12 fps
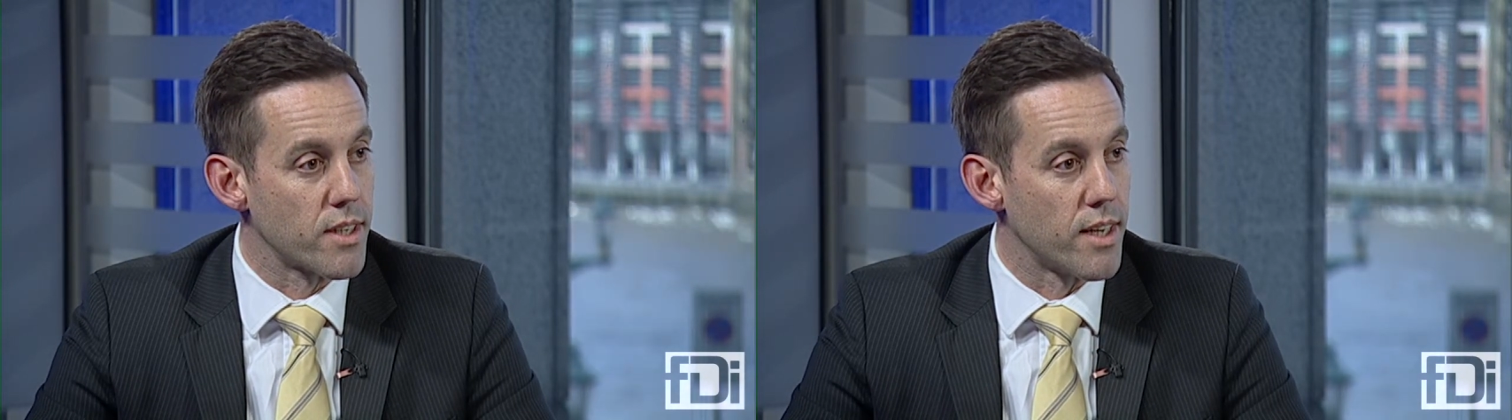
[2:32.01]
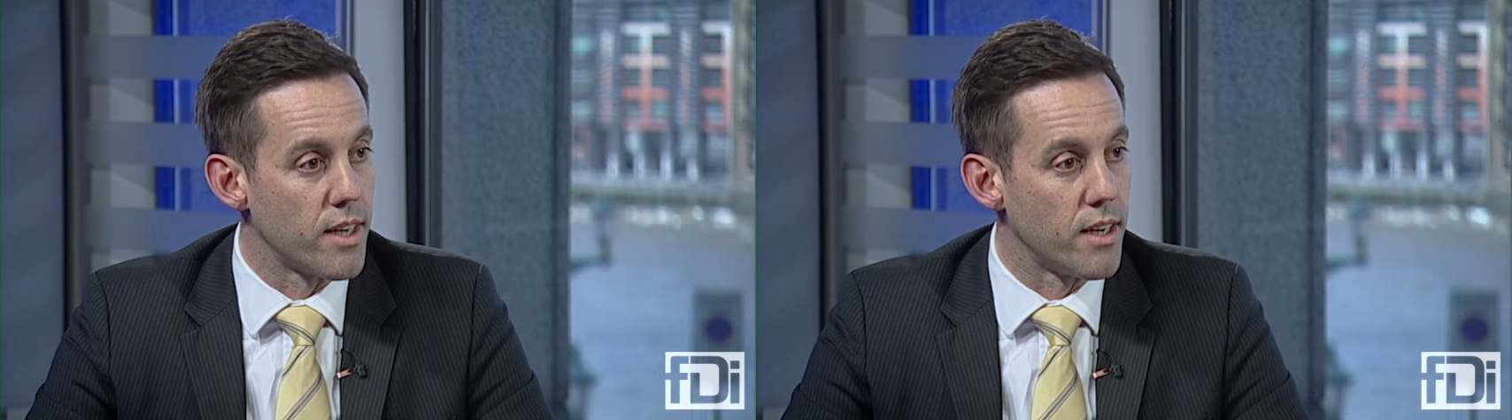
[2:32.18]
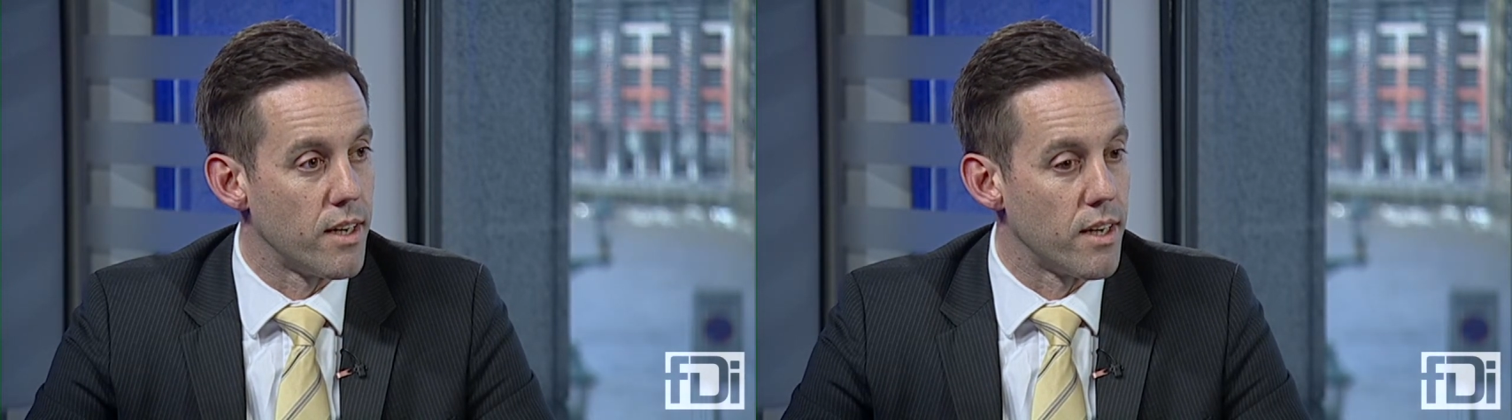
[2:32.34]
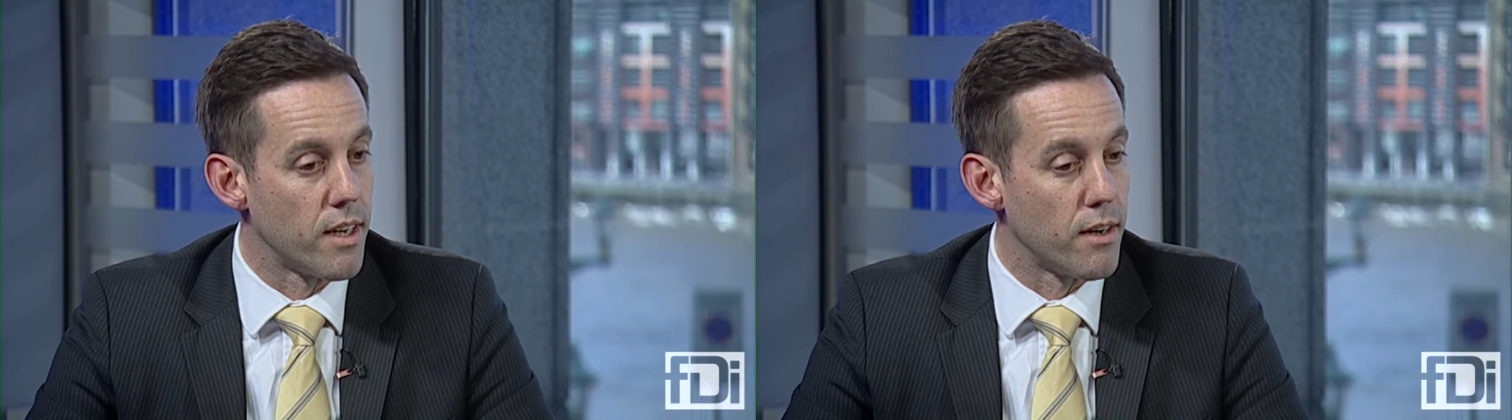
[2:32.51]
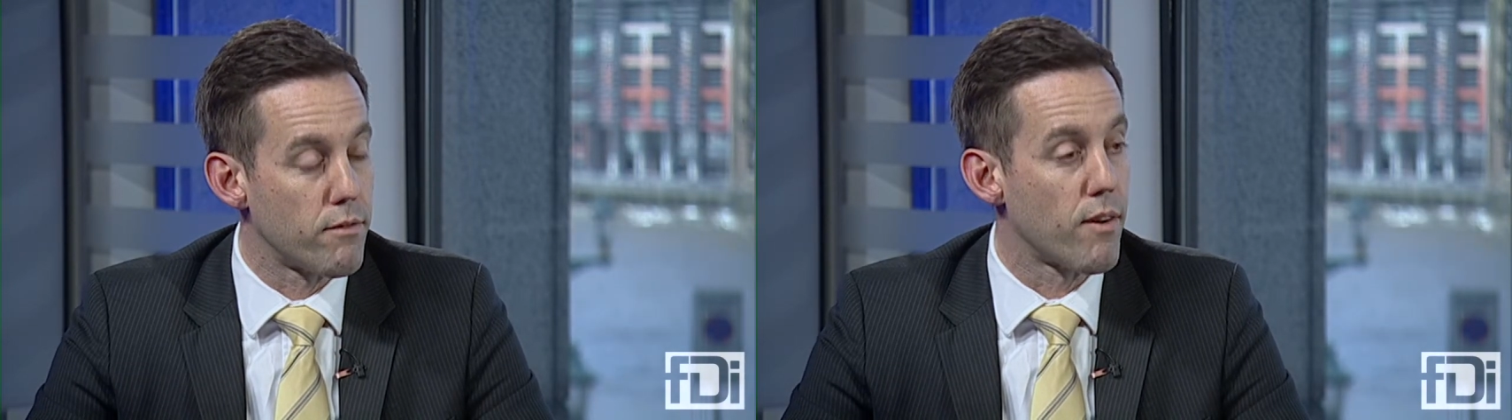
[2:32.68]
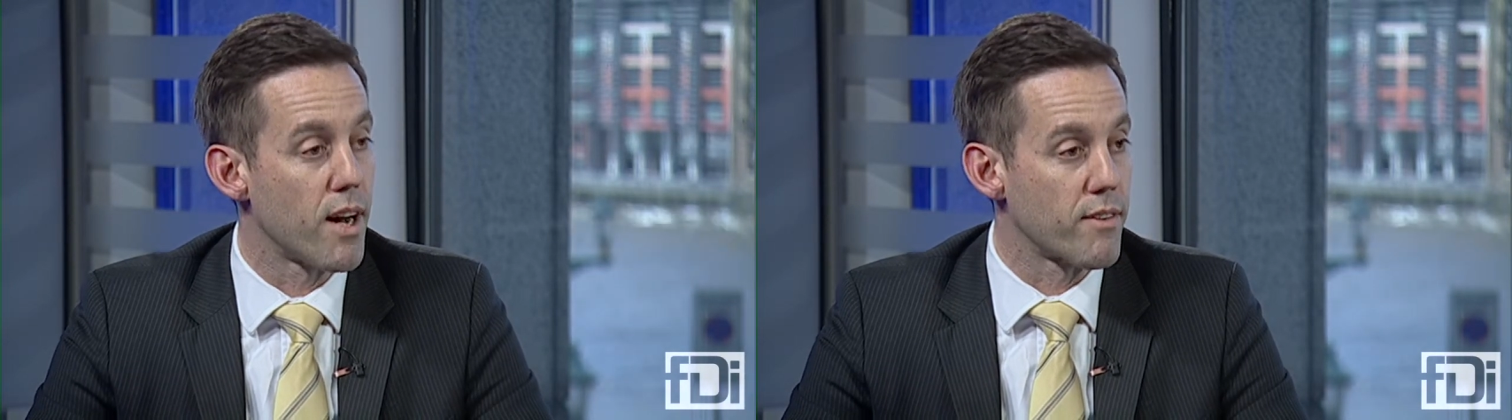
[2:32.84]
in
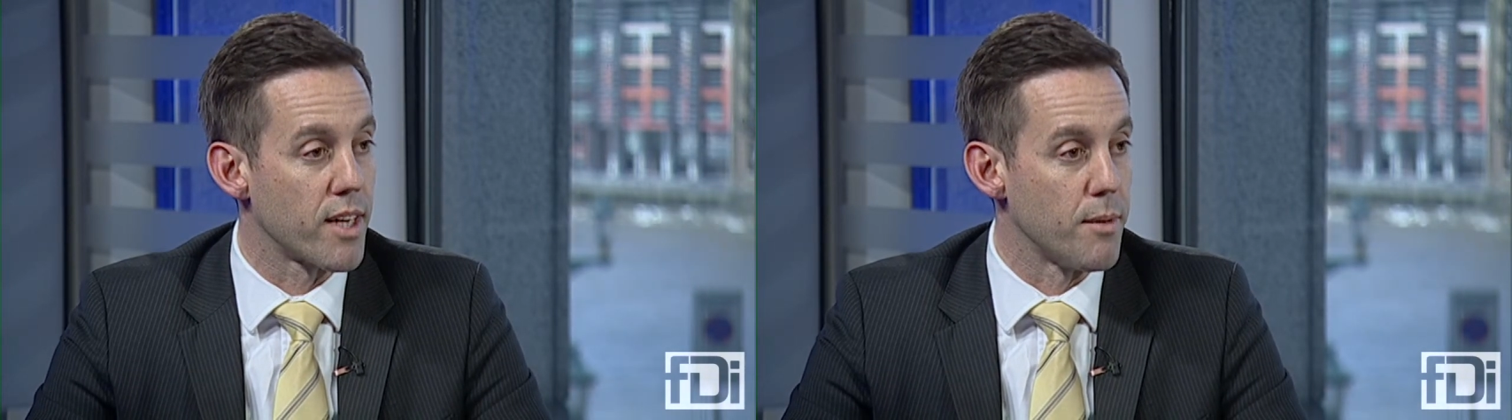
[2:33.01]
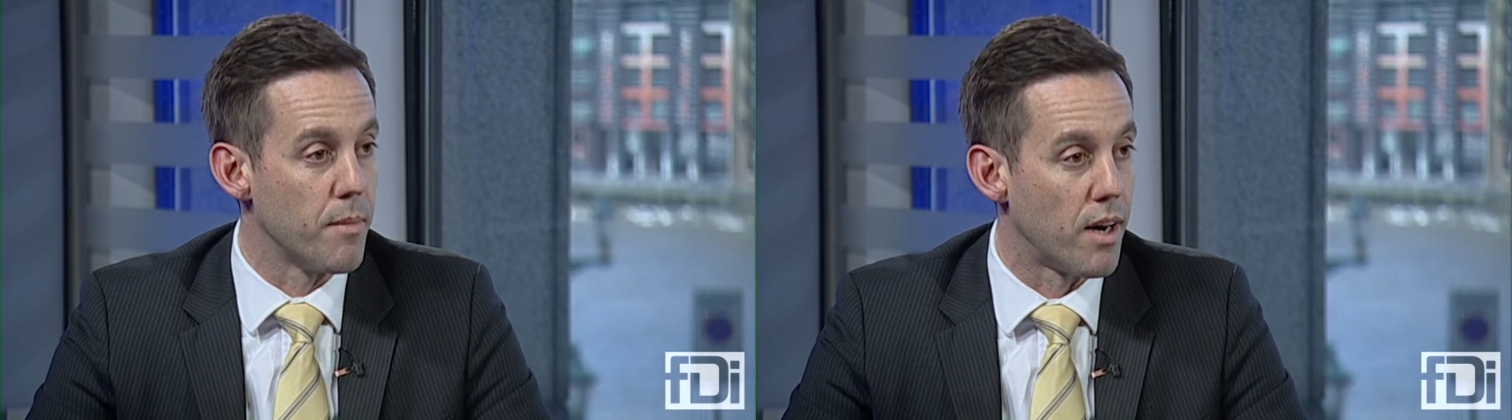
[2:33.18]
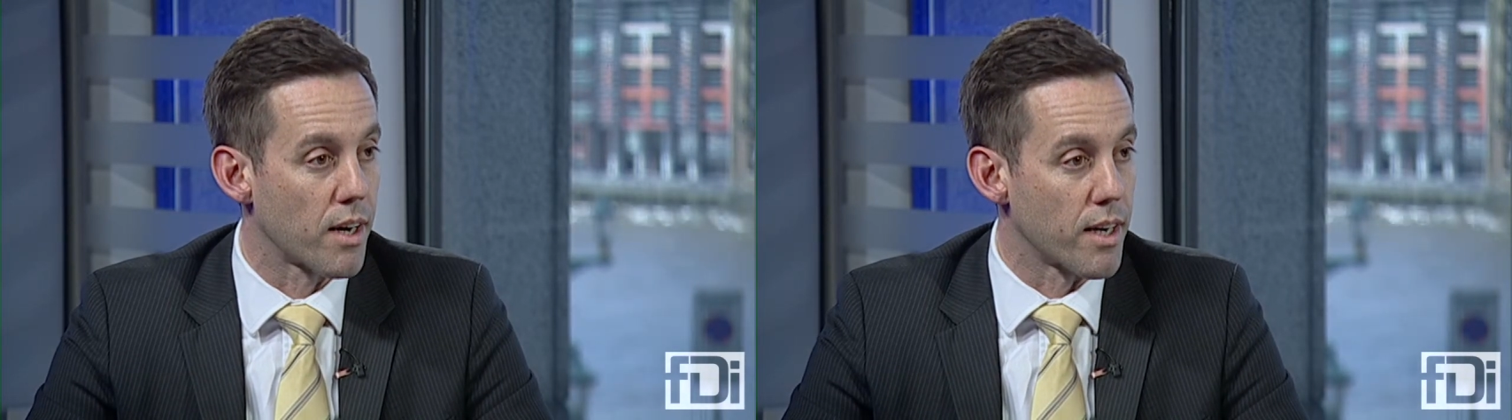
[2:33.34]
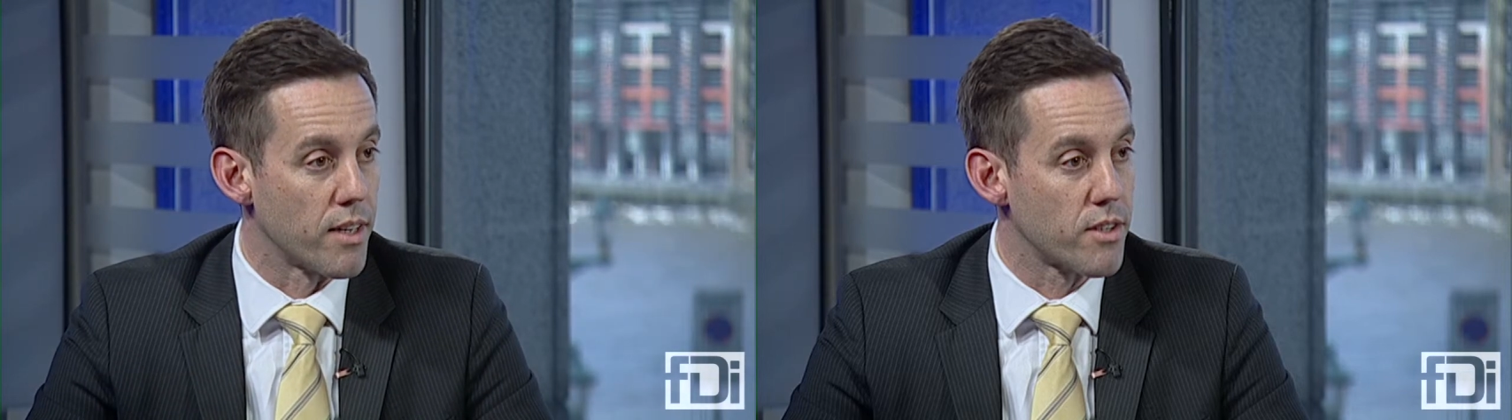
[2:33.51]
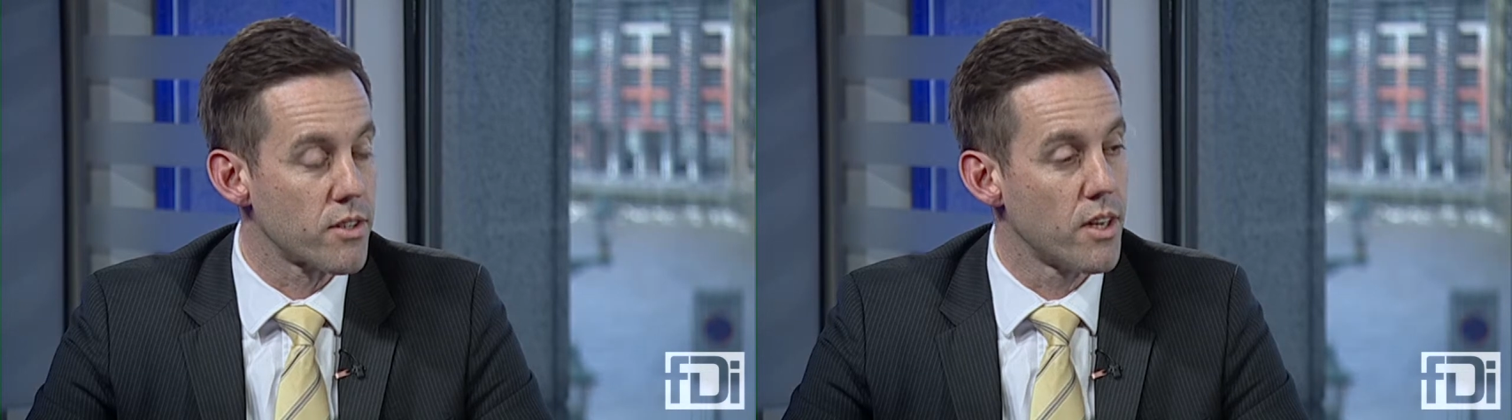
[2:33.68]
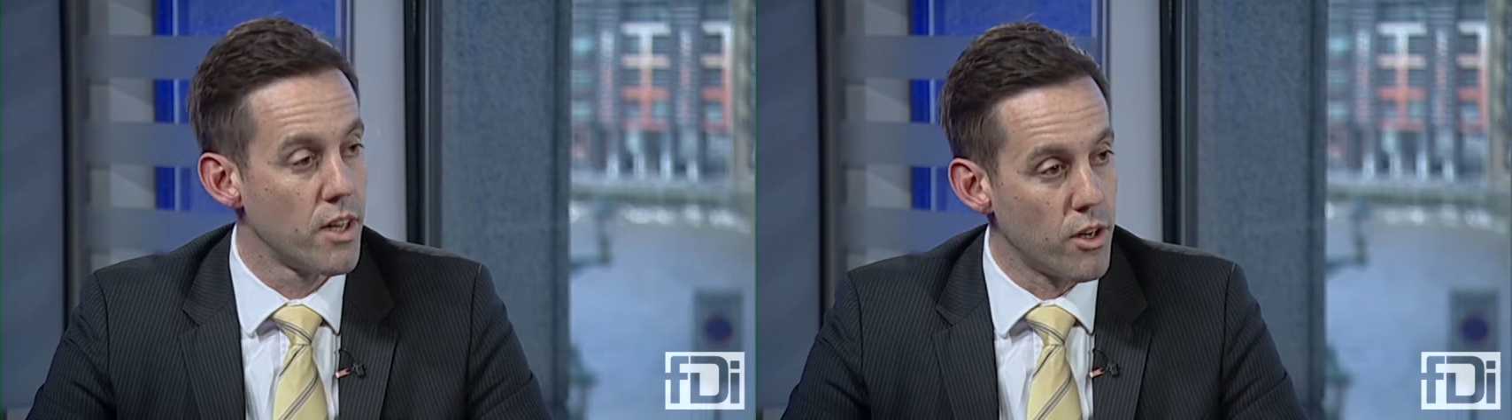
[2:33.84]
5 key markets: